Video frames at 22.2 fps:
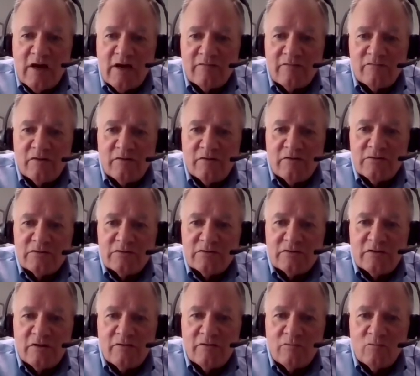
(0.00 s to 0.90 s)
5
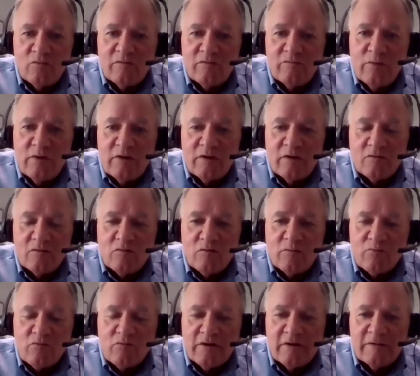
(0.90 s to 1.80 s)
years that we've been
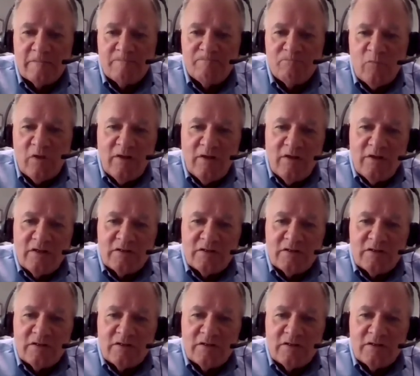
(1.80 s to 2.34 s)
incorporated.